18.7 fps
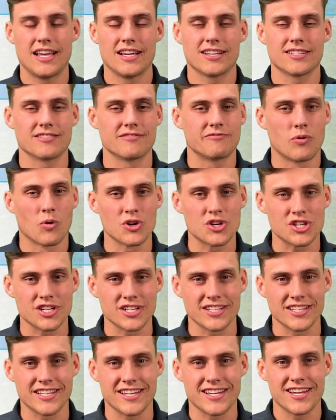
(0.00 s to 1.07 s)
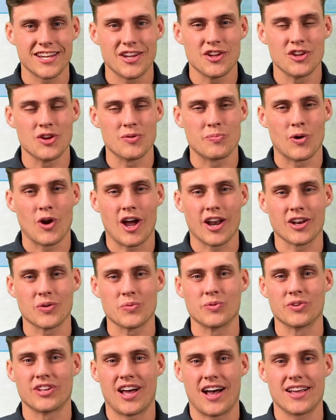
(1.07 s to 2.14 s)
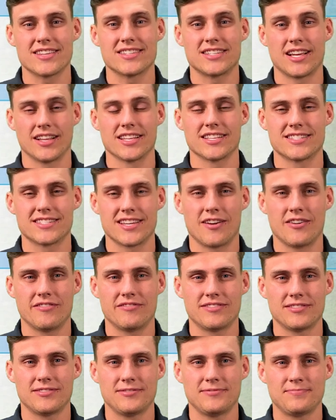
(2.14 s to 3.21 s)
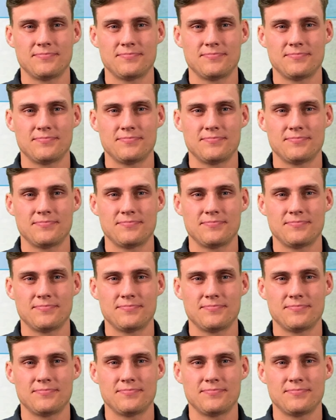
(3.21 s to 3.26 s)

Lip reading: Because unfortunately, your product will not sell itself.